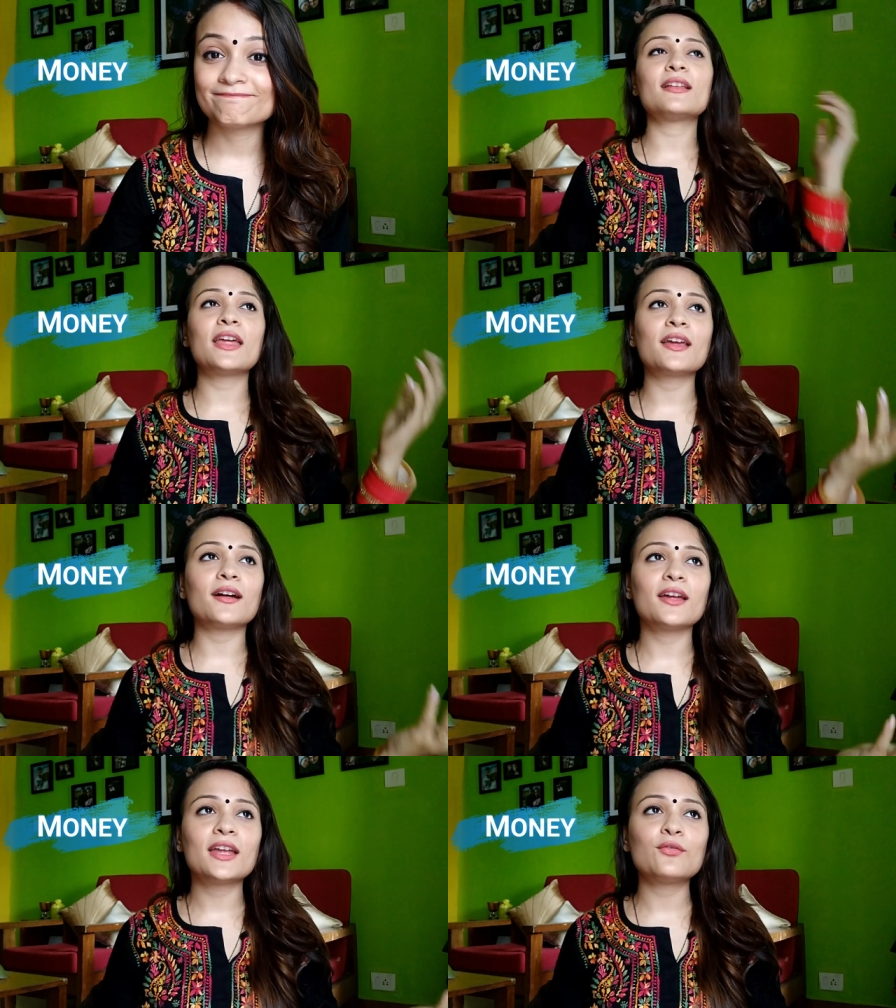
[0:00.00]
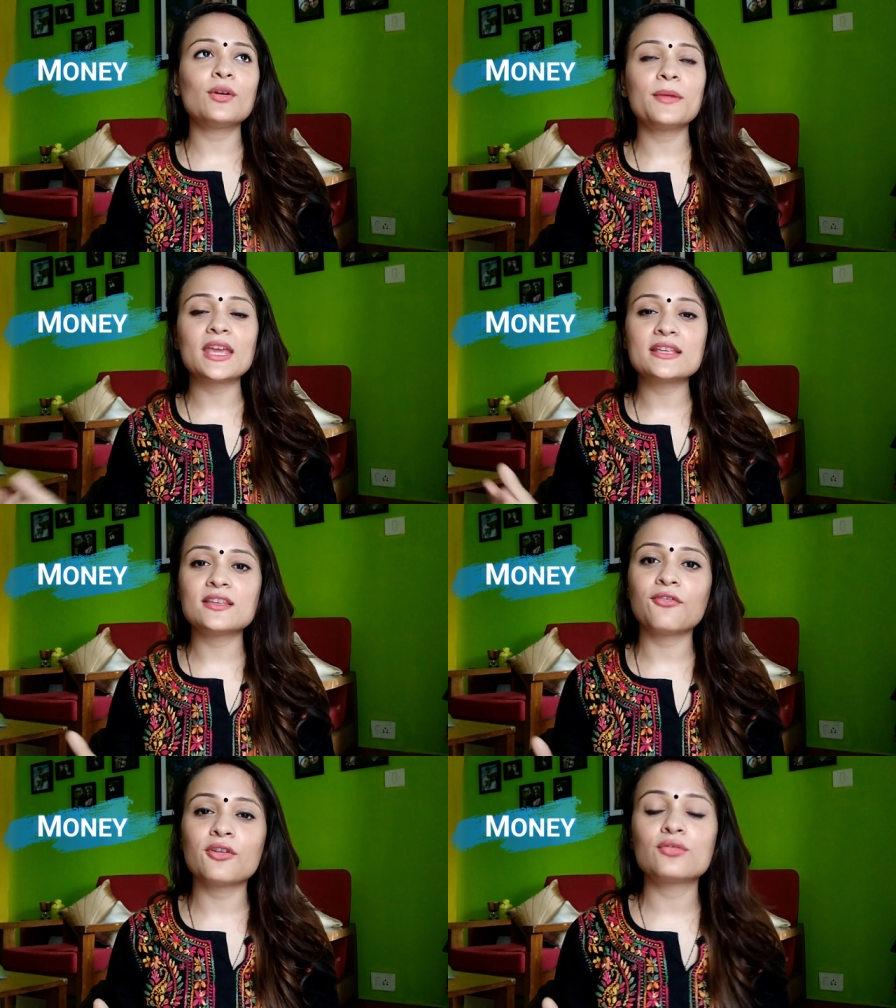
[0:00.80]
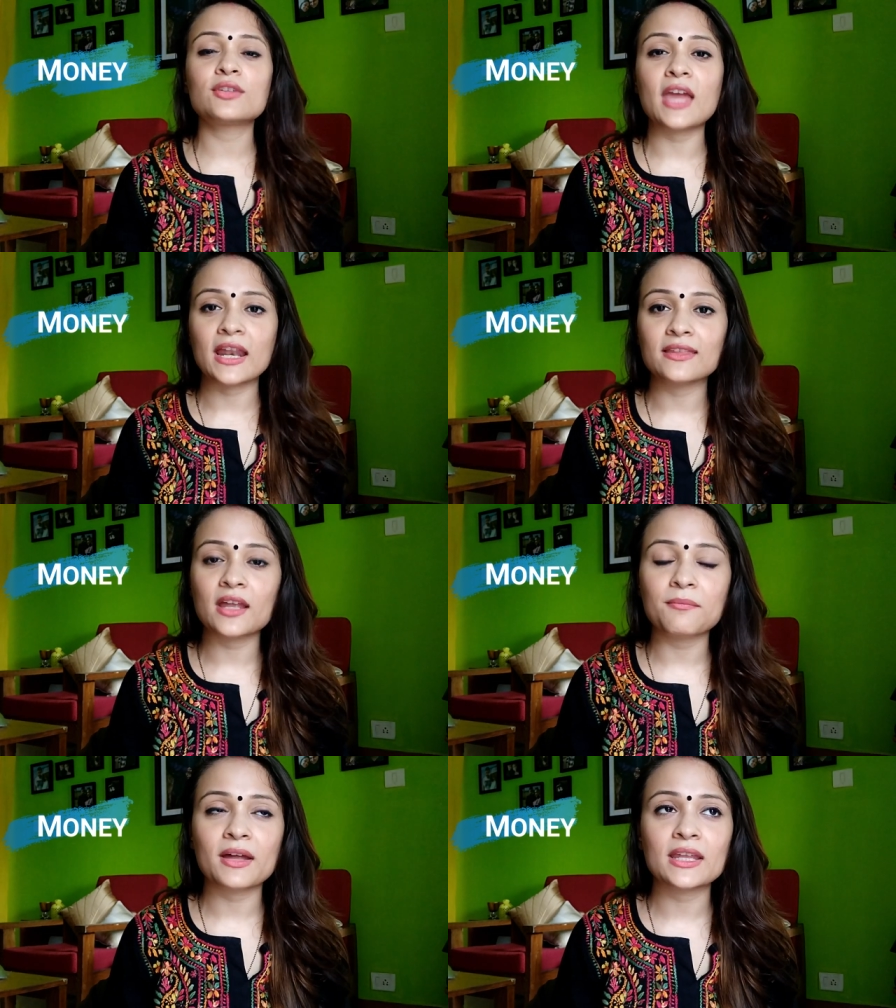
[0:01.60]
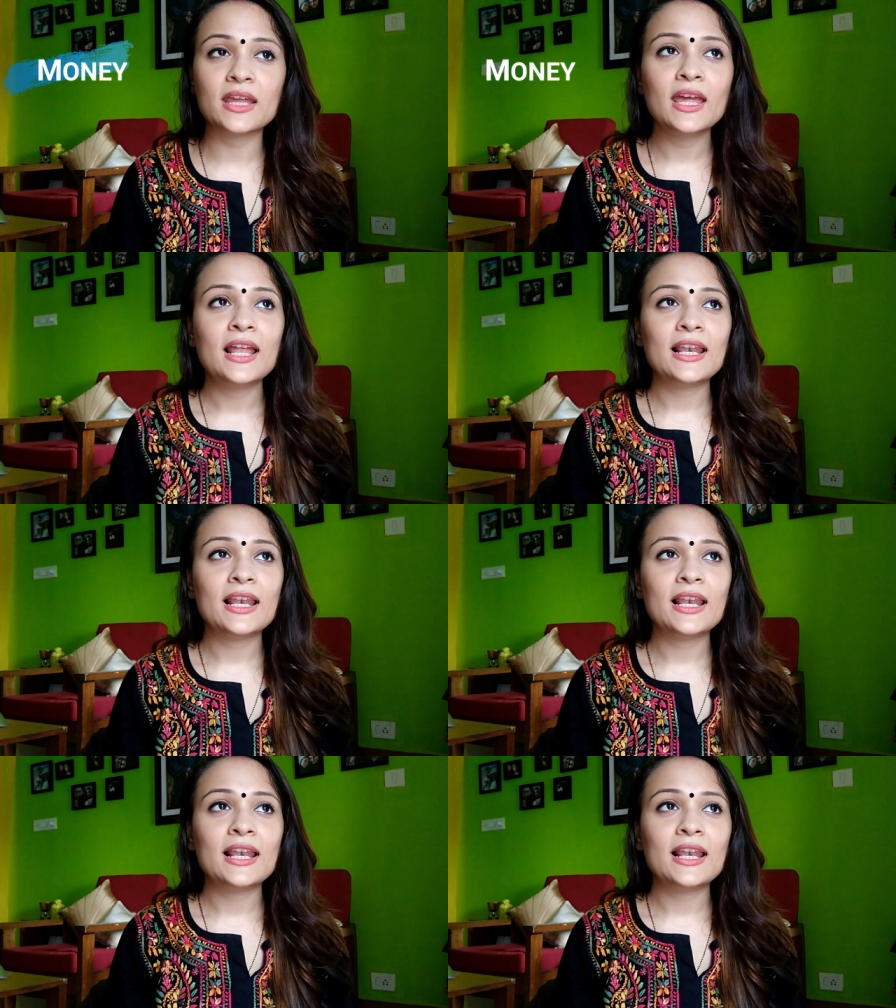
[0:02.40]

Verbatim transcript: Like, it will be easy for you to carry that money,